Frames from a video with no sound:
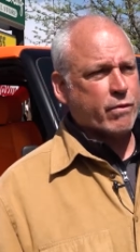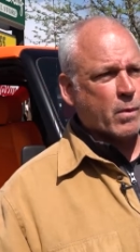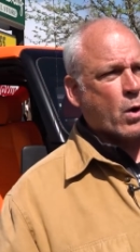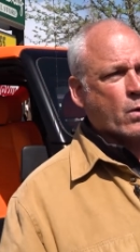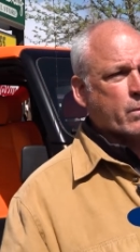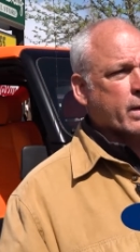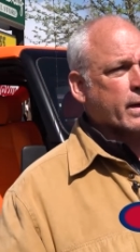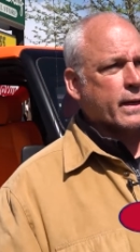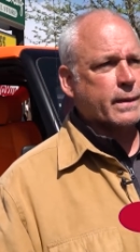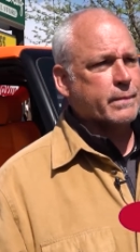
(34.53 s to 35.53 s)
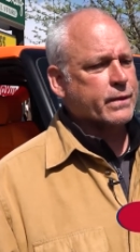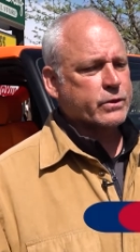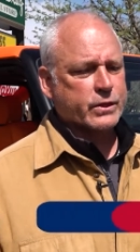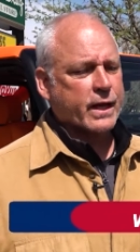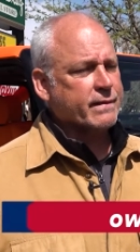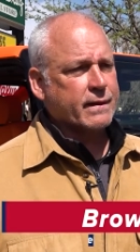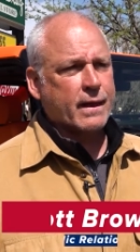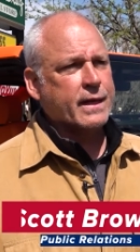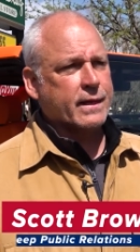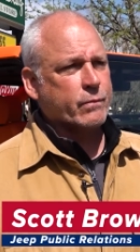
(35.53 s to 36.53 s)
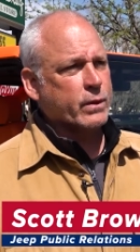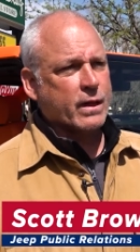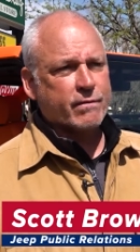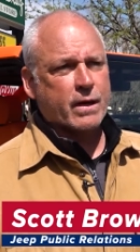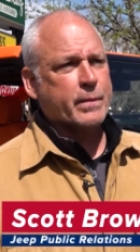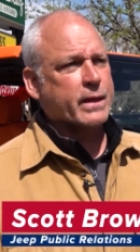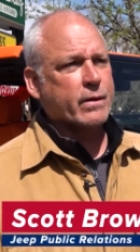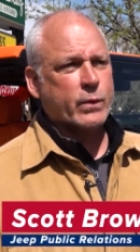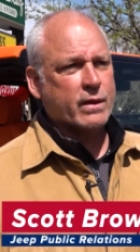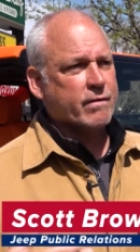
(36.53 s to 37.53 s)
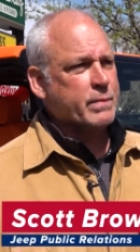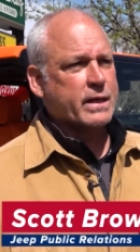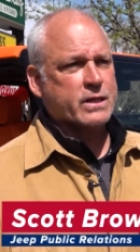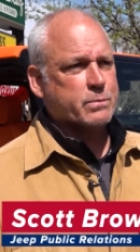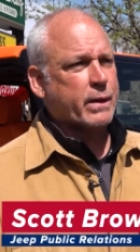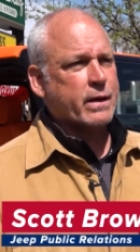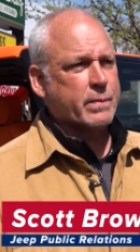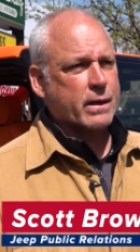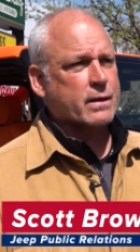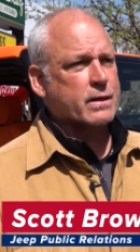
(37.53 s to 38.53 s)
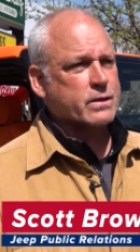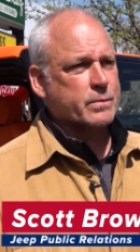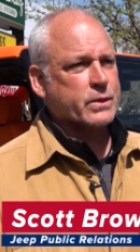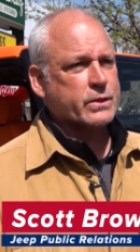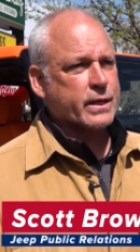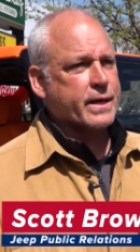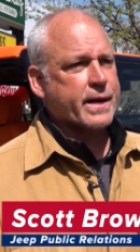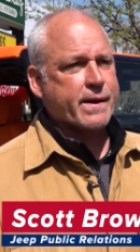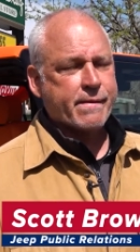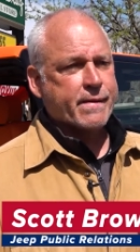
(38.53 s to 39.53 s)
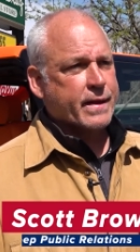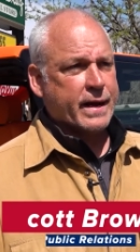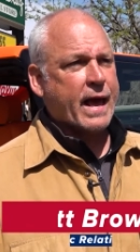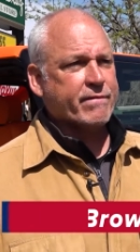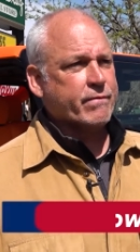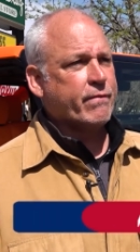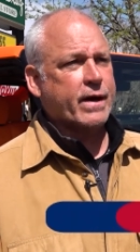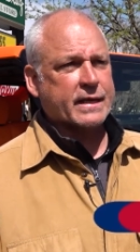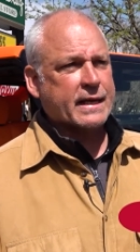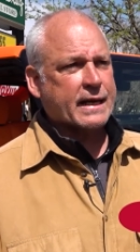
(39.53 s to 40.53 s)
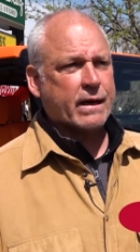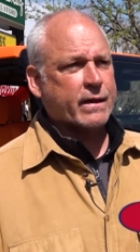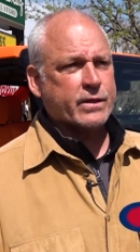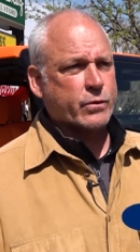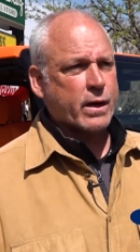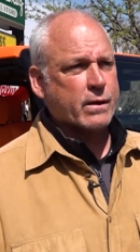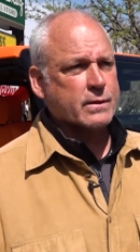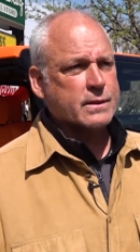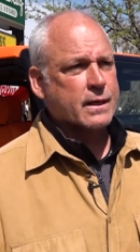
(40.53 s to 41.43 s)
from home, um, and there's nothing like it. We love coming here. We love being inspired by our customers and, uh, and having fun, getting out on the trails.